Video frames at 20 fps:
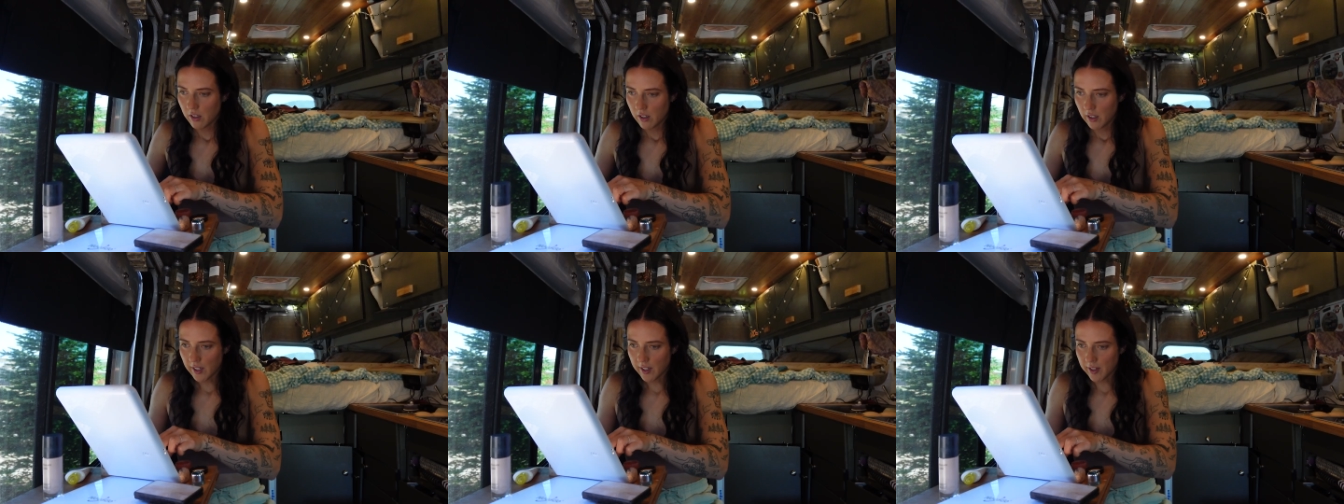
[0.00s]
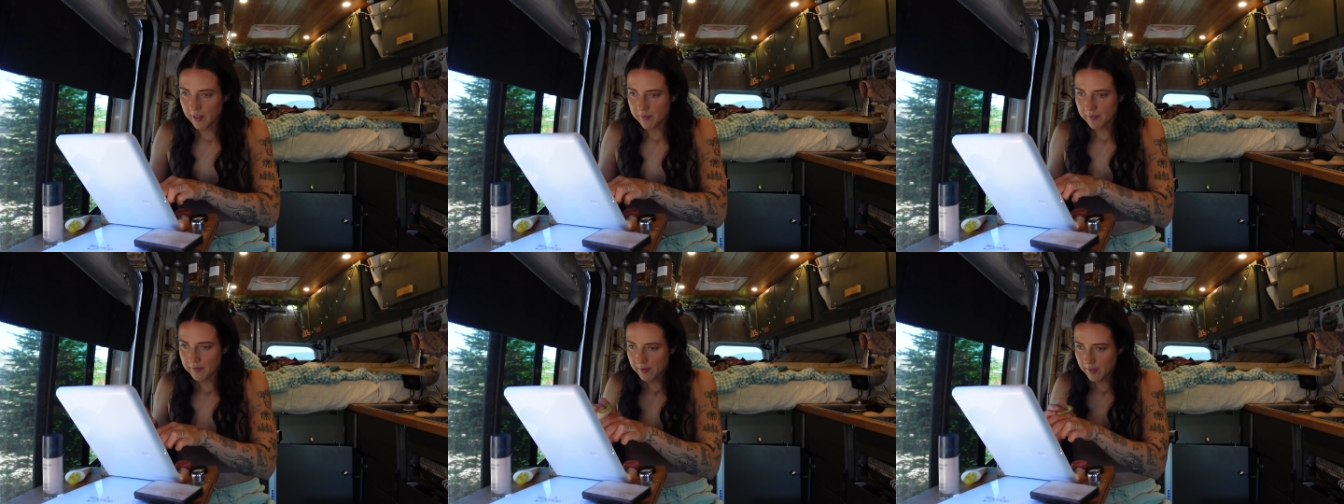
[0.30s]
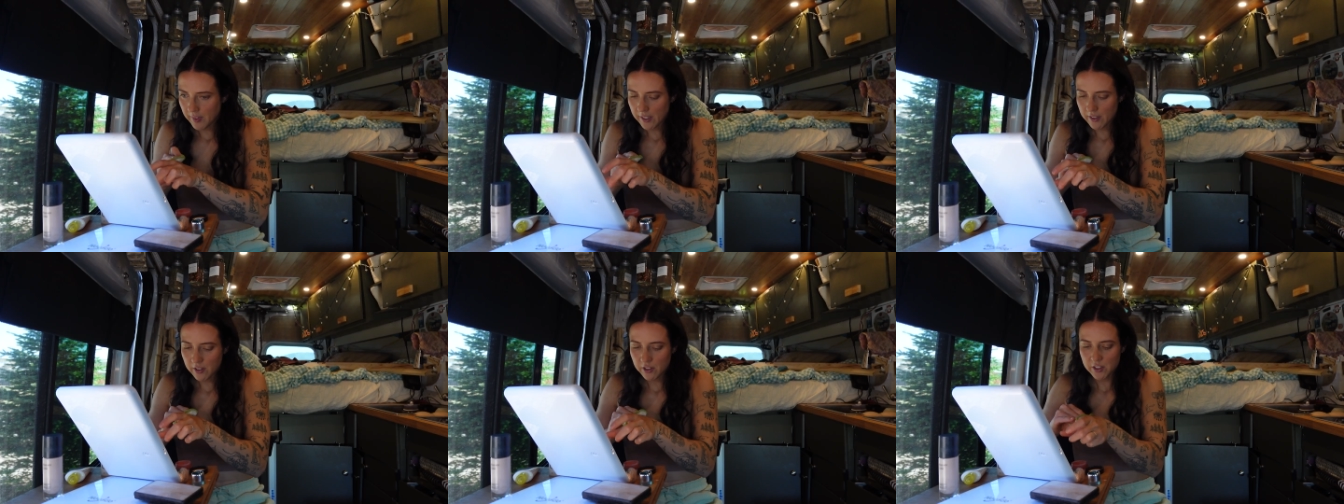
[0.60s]
Okay,
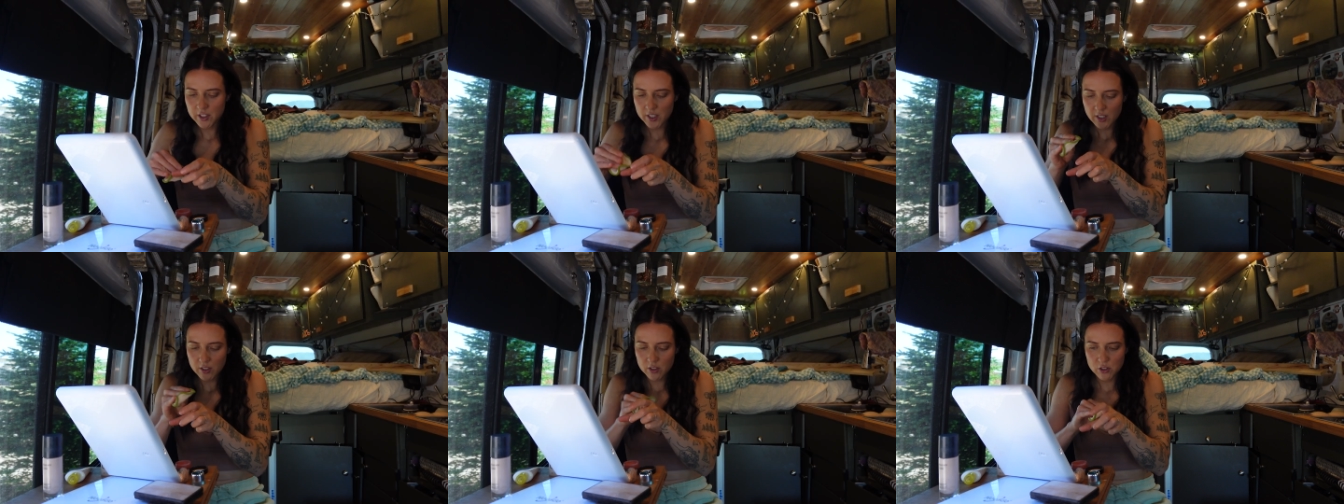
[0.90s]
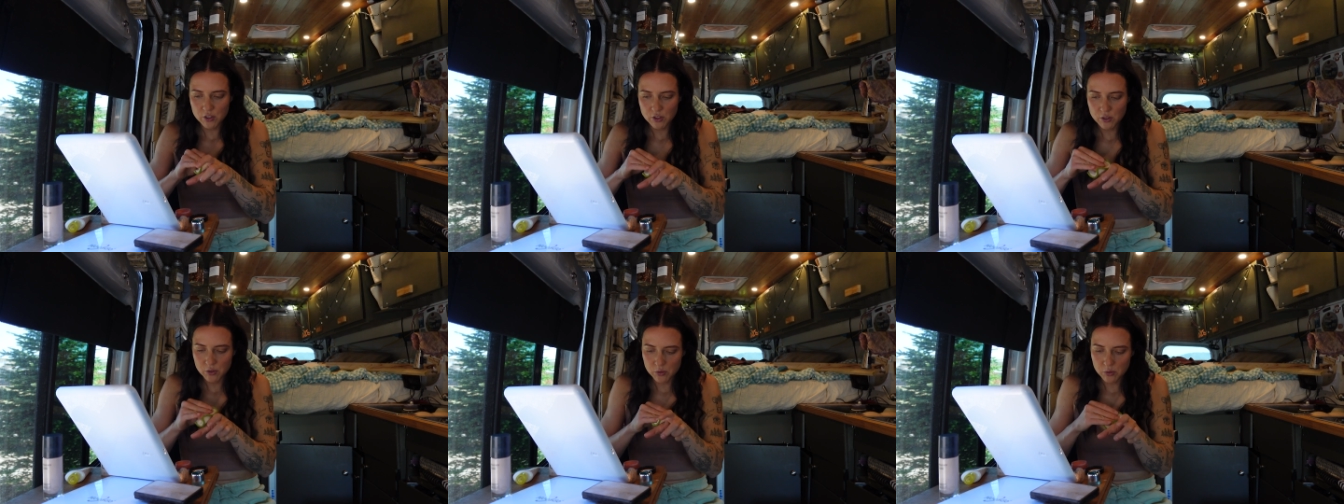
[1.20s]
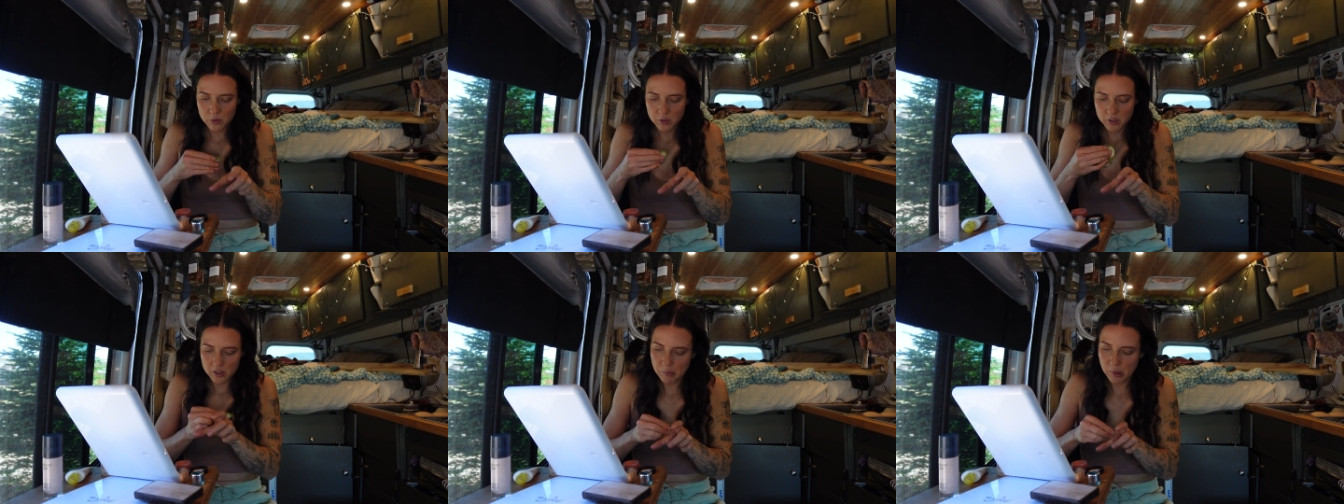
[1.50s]
I just need
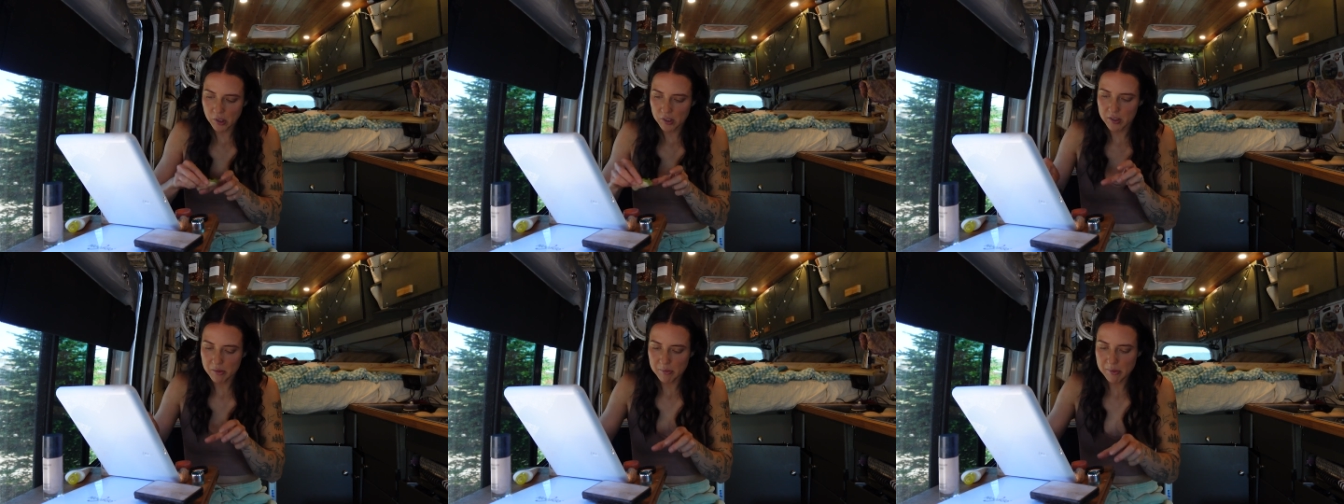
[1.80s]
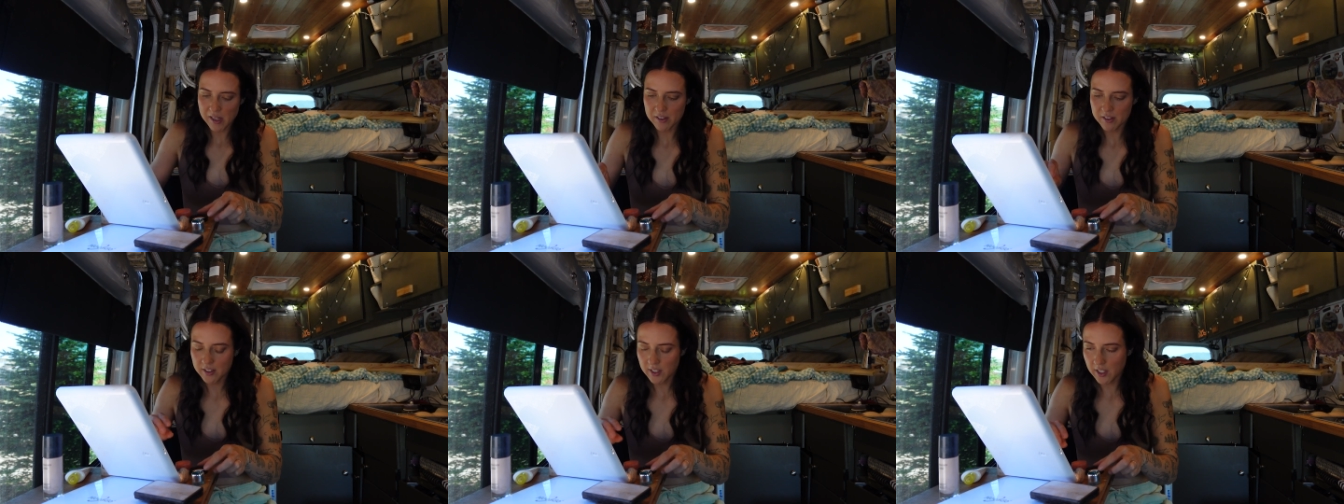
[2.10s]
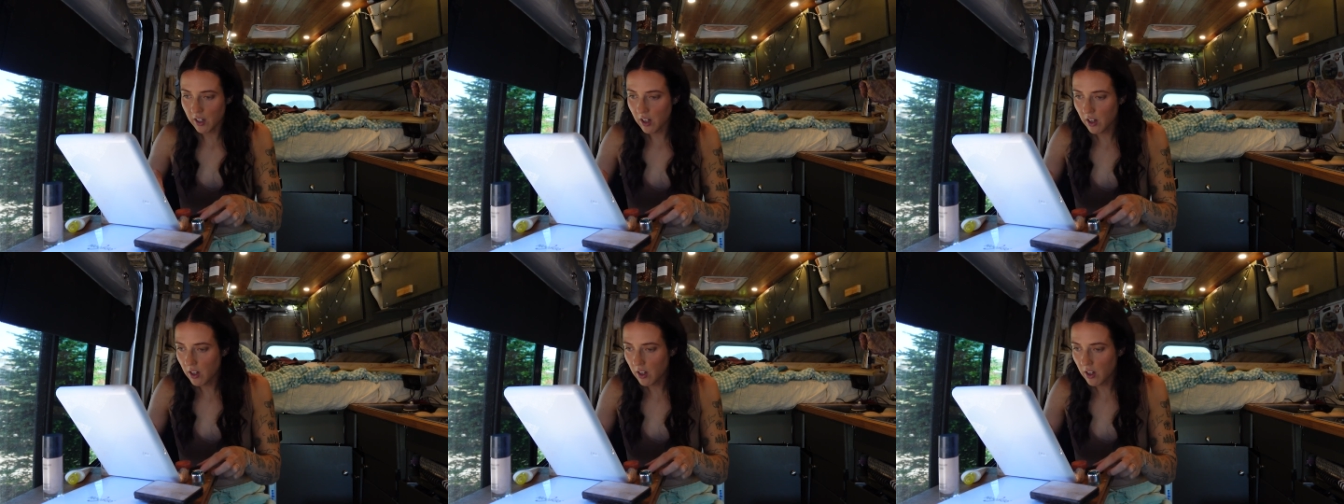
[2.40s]
to put some mascara